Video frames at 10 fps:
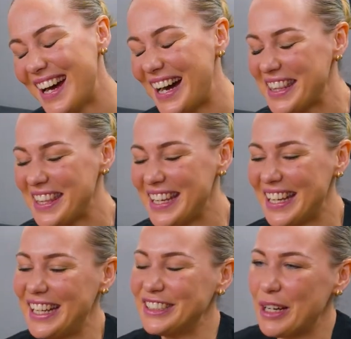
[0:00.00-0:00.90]
I think
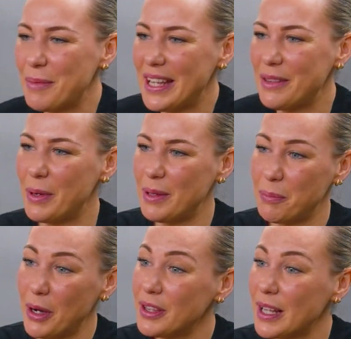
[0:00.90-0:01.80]
it is. I mean,
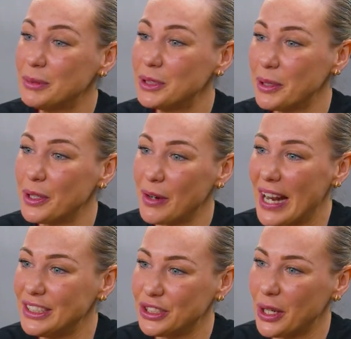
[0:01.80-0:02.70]
both clubs do a
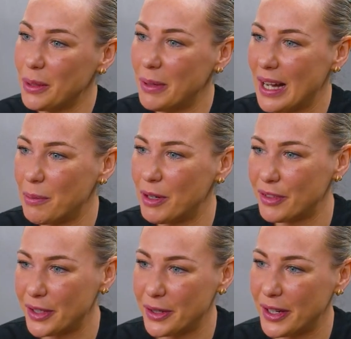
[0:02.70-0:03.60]
great job of
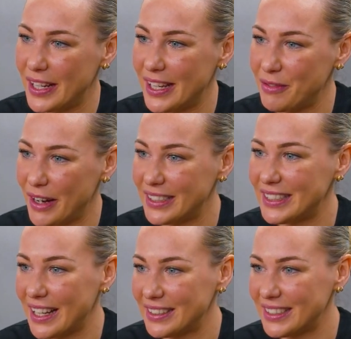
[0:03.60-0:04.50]
recruiting very
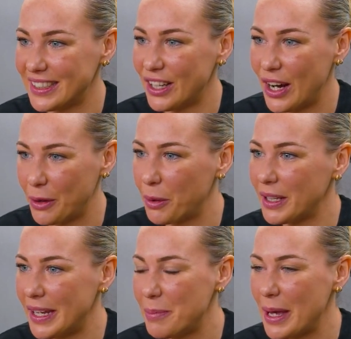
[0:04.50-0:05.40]
talented,
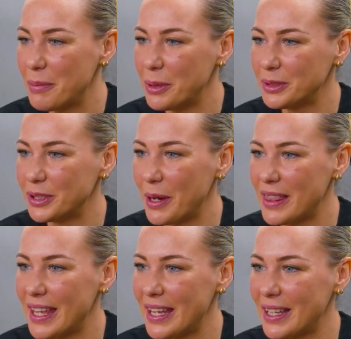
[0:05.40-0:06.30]
high-quality people. So I
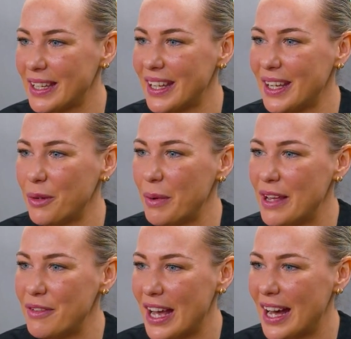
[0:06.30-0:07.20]
think
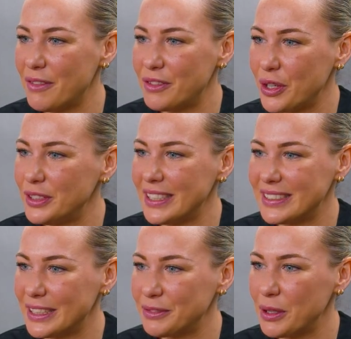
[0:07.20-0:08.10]
whenever you have two
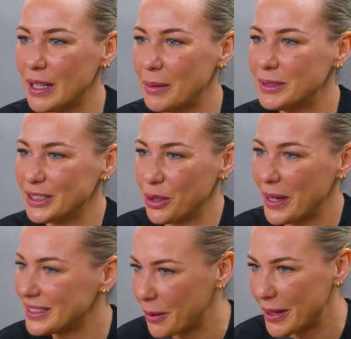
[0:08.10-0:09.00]
successful clubs, there's
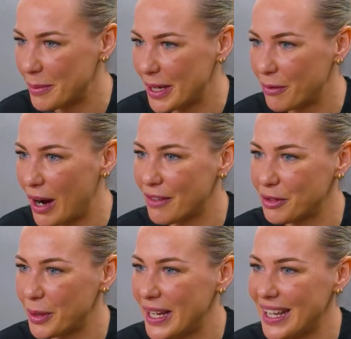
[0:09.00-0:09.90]
always going to be a
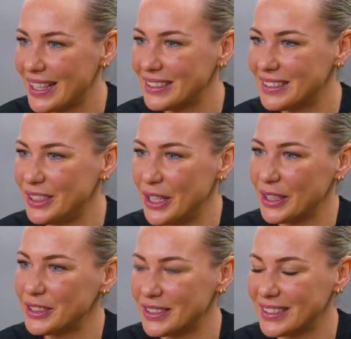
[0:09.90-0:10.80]
rivalry. And, you know,
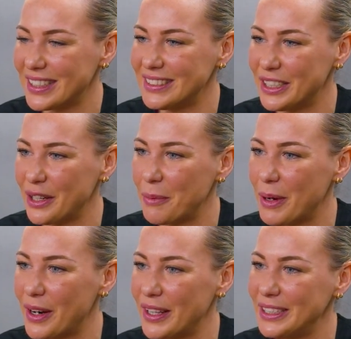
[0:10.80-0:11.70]
considering
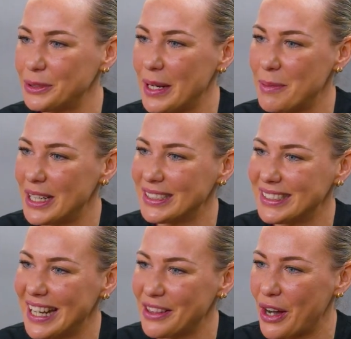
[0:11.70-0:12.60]
we're only 20 minutes
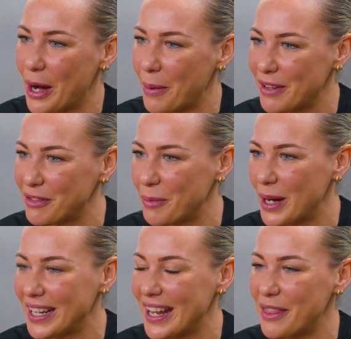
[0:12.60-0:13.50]
down the highway from
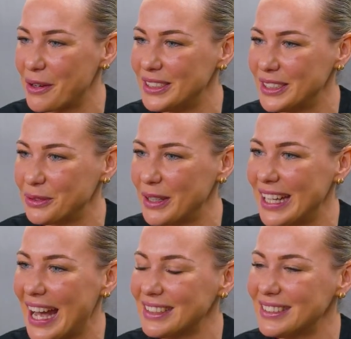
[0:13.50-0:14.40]
one another, it just
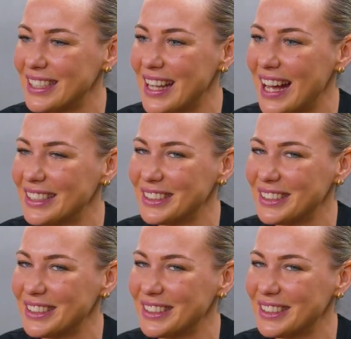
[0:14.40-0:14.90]
really adds to that.